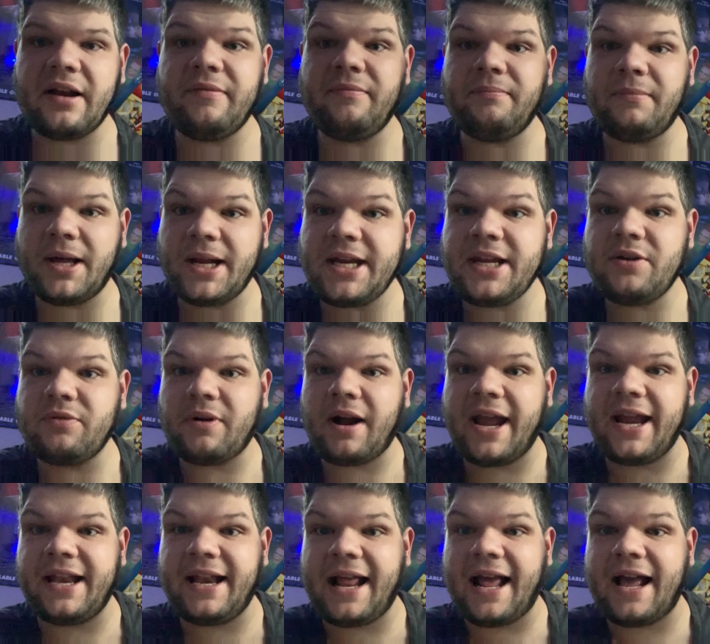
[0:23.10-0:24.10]
of money
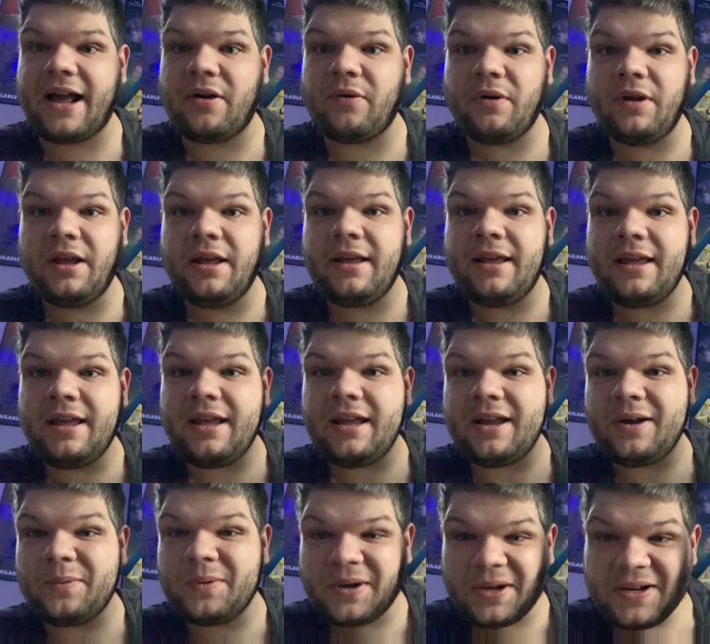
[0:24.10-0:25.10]
right now.
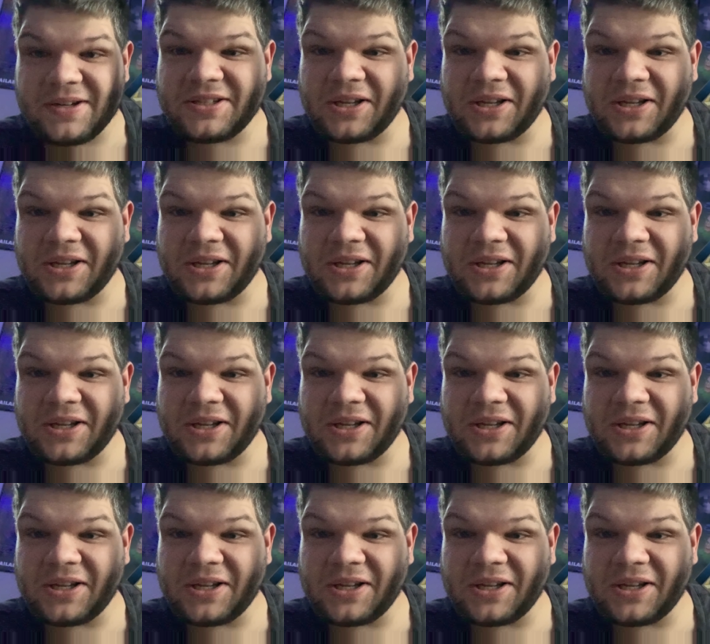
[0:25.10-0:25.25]
And we're going